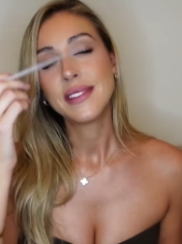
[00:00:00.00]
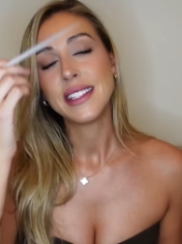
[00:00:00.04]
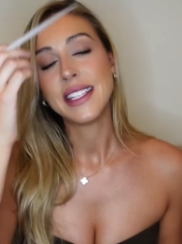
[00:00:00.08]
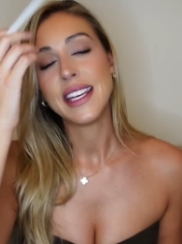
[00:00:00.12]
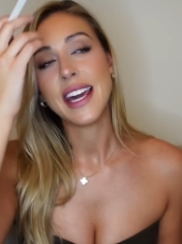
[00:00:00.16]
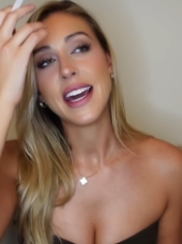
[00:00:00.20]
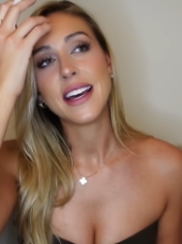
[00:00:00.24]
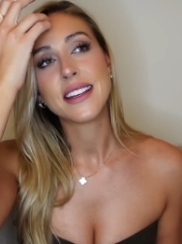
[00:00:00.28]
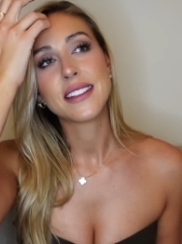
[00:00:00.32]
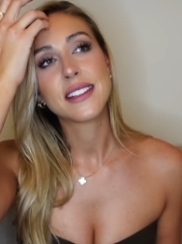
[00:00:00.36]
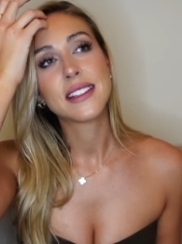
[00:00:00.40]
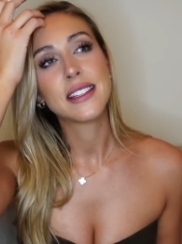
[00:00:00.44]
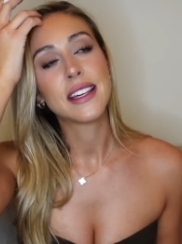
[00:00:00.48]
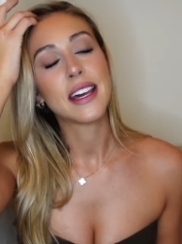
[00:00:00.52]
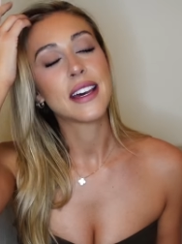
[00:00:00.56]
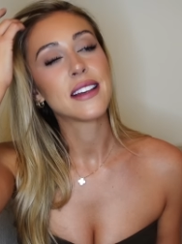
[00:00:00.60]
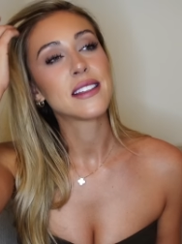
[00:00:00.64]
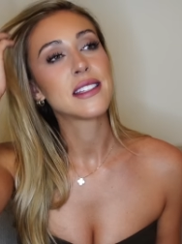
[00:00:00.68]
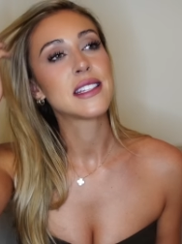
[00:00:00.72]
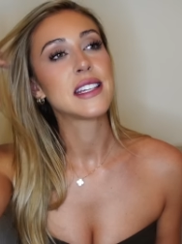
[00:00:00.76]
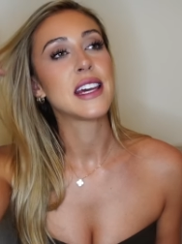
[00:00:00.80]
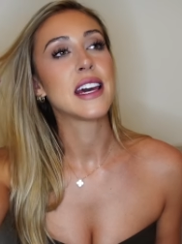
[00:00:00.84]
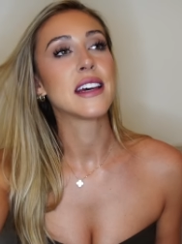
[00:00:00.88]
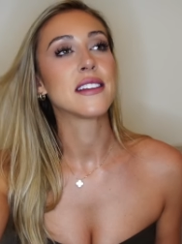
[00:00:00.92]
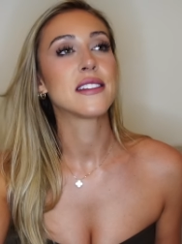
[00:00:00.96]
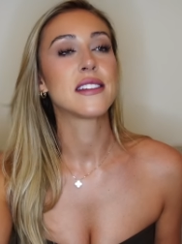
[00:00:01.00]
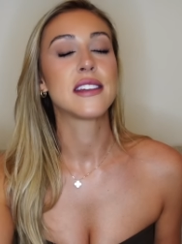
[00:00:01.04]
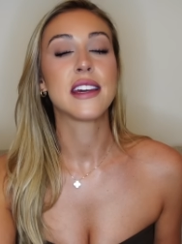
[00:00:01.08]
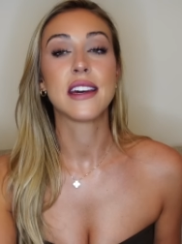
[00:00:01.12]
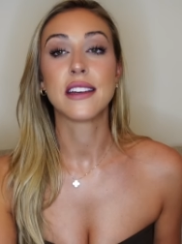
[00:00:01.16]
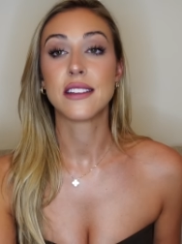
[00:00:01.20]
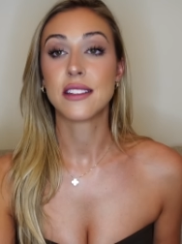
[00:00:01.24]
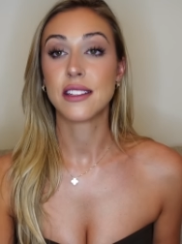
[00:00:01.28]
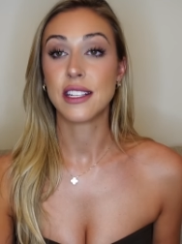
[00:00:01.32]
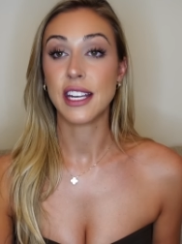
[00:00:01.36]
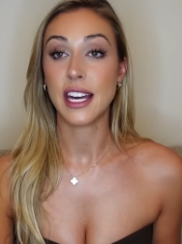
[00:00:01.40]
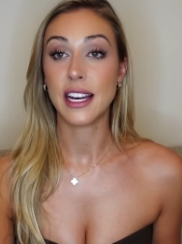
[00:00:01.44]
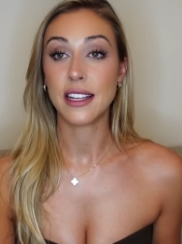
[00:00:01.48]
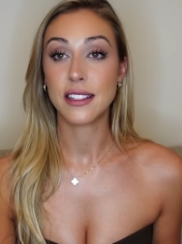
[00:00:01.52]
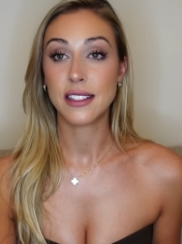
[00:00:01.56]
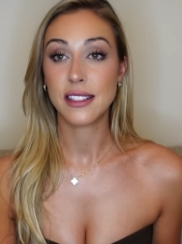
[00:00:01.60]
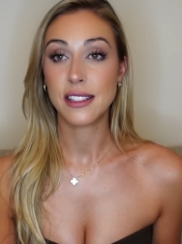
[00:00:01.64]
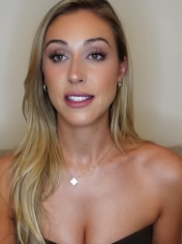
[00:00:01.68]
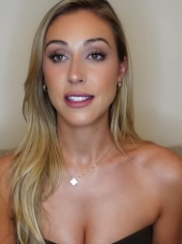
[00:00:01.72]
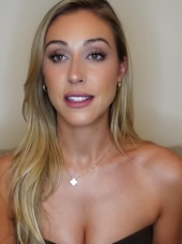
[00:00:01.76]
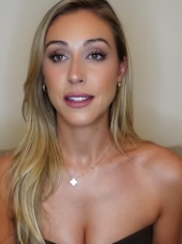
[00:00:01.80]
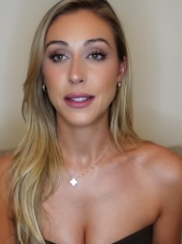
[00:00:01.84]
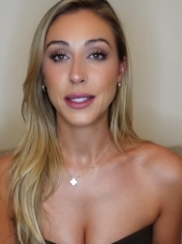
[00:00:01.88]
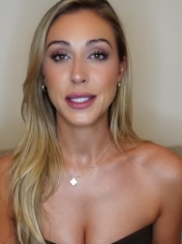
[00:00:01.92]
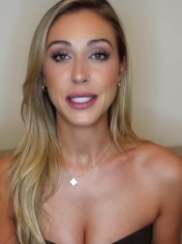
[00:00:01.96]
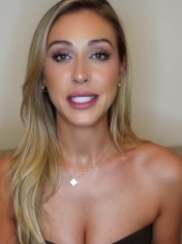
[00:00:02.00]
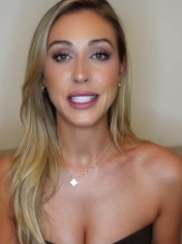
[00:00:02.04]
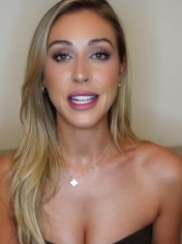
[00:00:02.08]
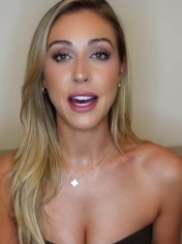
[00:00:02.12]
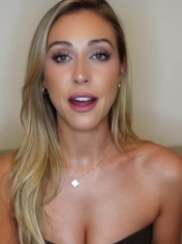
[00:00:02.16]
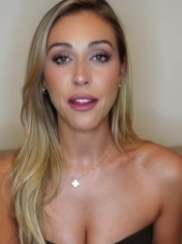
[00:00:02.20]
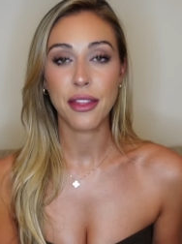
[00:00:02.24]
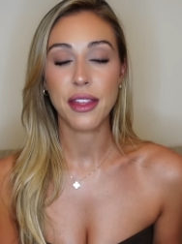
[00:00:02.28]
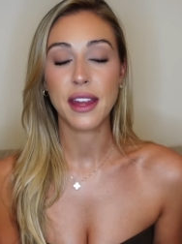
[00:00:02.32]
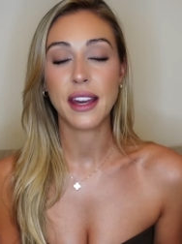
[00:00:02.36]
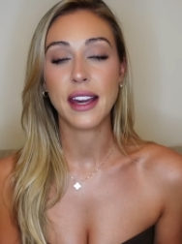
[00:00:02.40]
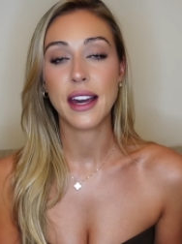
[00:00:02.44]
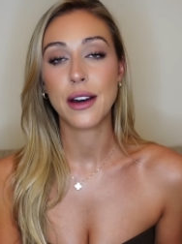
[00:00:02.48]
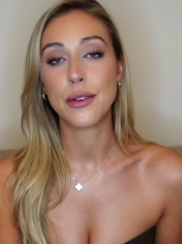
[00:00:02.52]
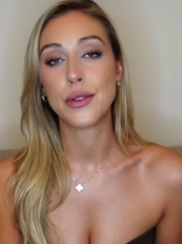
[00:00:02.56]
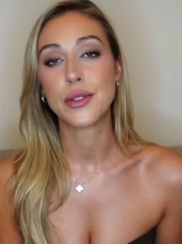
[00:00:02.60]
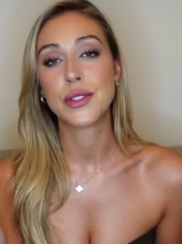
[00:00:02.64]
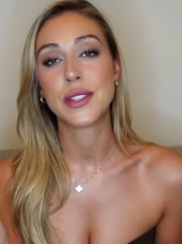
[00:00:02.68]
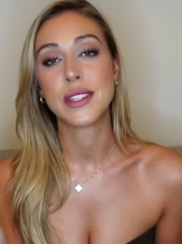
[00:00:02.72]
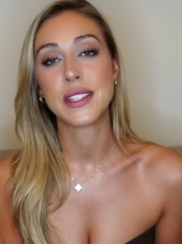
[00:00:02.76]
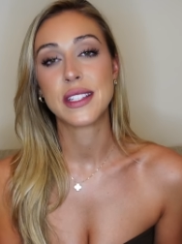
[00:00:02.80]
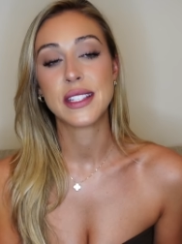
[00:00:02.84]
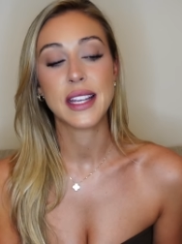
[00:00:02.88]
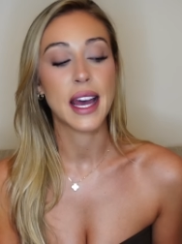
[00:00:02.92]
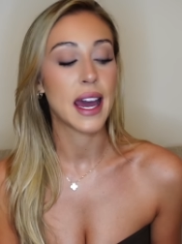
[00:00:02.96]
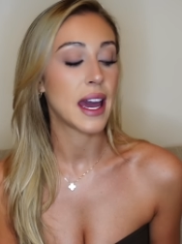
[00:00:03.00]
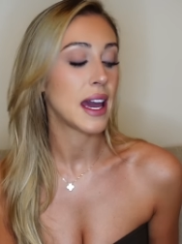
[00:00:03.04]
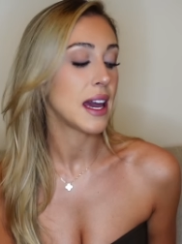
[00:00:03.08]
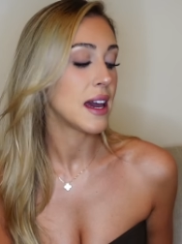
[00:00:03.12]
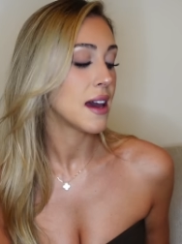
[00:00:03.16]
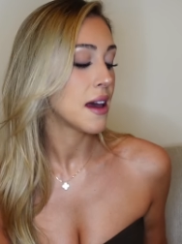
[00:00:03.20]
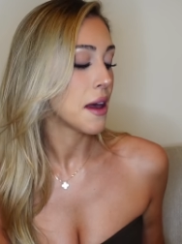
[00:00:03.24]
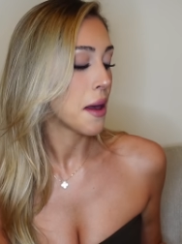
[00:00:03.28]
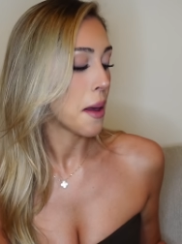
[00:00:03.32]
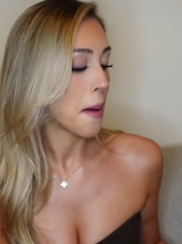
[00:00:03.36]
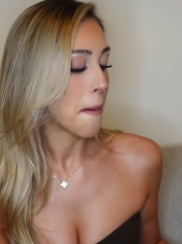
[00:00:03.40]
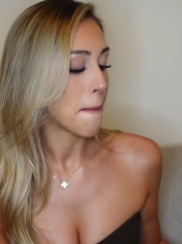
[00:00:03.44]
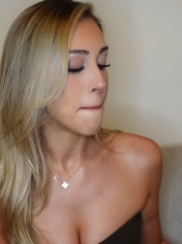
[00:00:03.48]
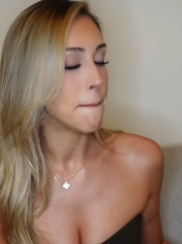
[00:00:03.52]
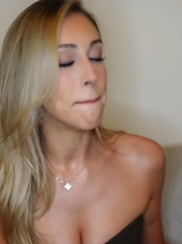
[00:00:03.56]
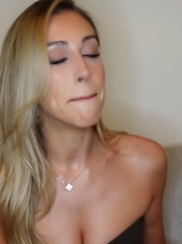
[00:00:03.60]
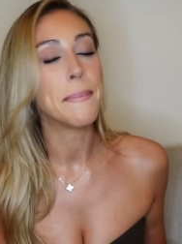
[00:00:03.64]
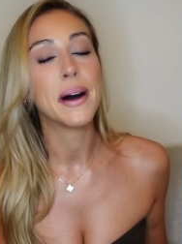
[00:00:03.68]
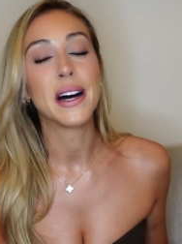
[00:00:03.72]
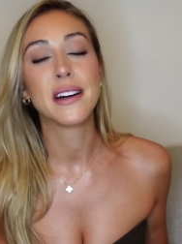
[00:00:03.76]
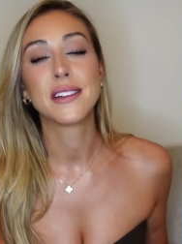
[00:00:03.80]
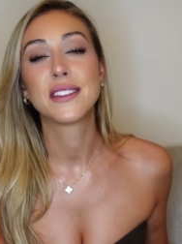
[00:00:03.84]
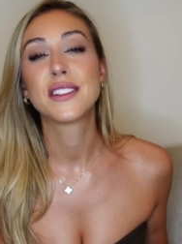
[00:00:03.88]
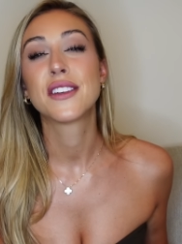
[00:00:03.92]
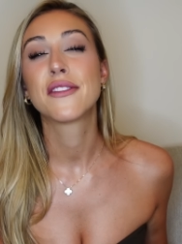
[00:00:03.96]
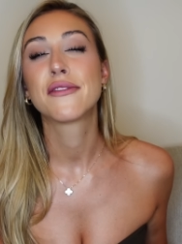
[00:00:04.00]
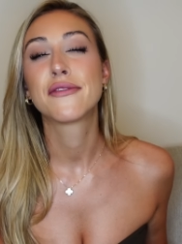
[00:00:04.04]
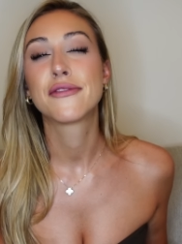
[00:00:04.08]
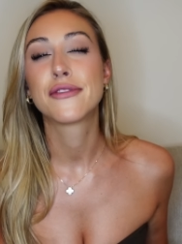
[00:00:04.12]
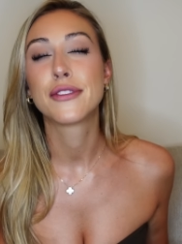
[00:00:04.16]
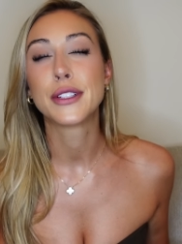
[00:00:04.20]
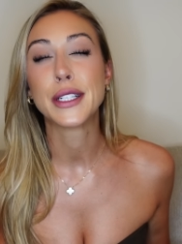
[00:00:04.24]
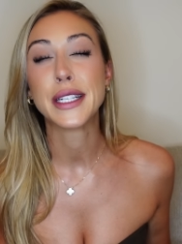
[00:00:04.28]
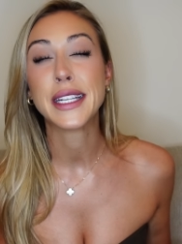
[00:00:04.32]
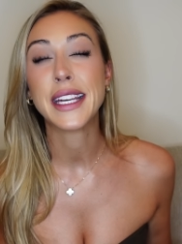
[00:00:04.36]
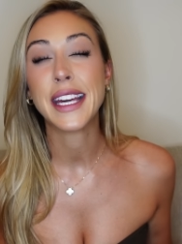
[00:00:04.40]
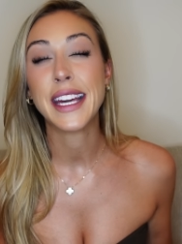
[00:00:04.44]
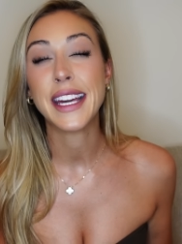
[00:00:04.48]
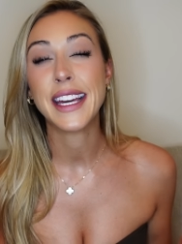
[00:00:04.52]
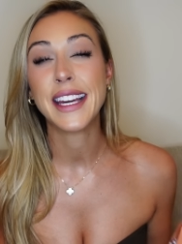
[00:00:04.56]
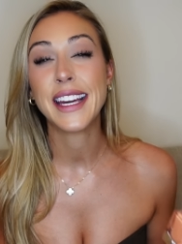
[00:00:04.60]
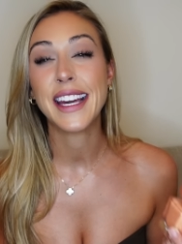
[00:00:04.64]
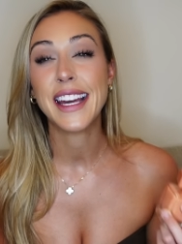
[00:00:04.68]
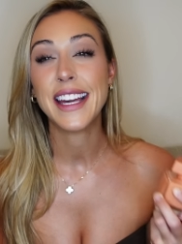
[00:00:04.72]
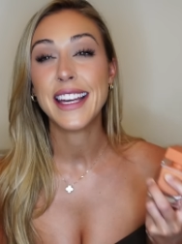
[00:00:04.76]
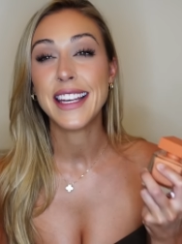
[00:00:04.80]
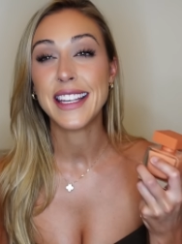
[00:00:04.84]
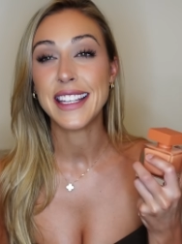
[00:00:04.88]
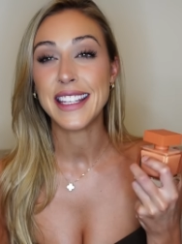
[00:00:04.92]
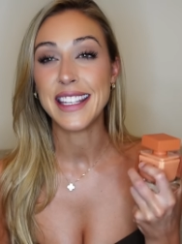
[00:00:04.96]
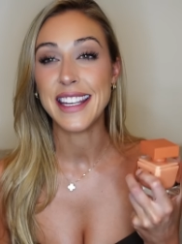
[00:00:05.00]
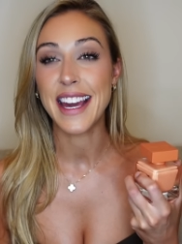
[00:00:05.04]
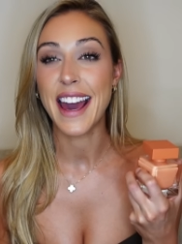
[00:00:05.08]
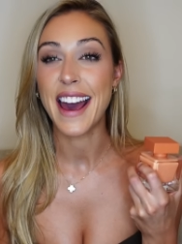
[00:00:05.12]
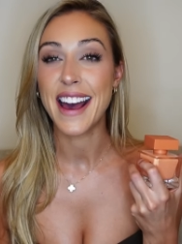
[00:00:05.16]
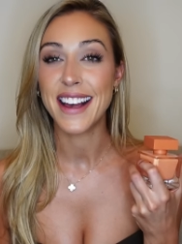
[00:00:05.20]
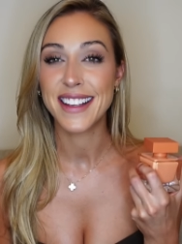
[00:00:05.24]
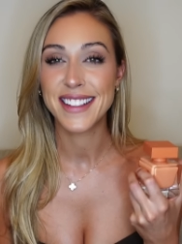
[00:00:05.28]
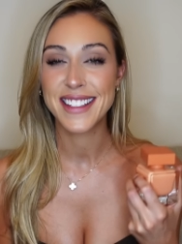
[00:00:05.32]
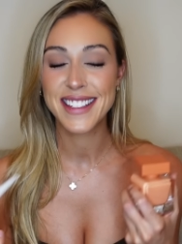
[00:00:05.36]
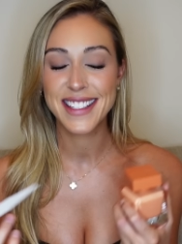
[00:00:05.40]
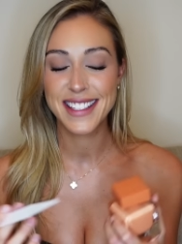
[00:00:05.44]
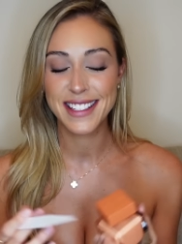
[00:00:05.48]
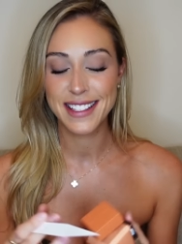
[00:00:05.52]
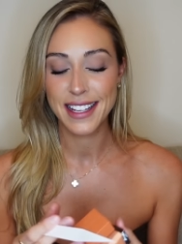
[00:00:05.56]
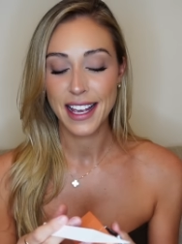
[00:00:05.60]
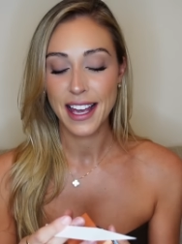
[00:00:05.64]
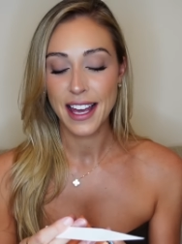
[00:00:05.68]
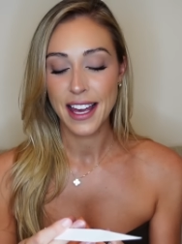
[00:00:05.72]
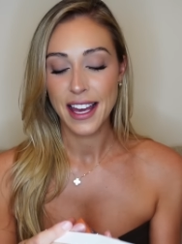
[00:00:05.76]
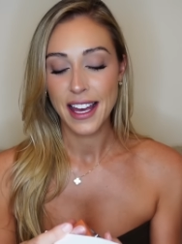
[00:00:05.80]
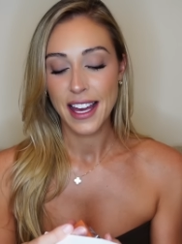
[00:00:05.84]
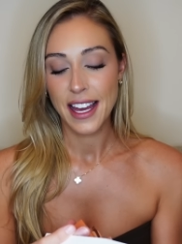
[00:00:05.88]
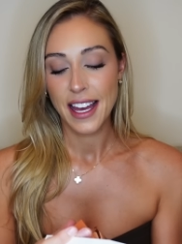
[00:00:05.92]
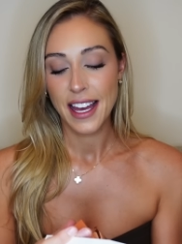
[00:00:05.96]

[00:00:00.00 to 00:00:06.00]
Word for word: Yes, yes, yes, yes, yes. Nothing else to say but freaking yes.